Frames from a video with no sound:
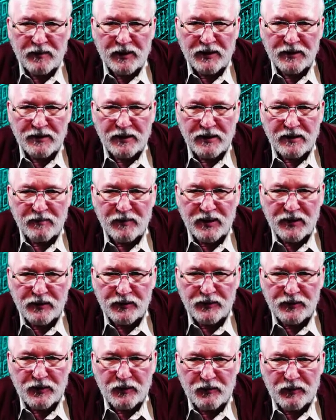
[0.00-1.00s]
is going to be
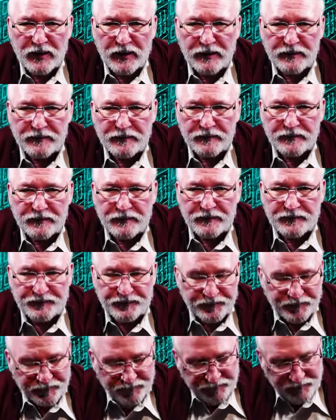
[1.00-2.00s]
user1,
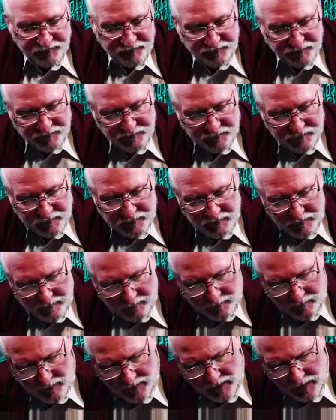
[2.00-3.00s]

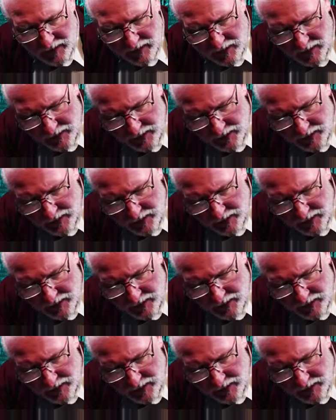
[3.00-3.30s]
and I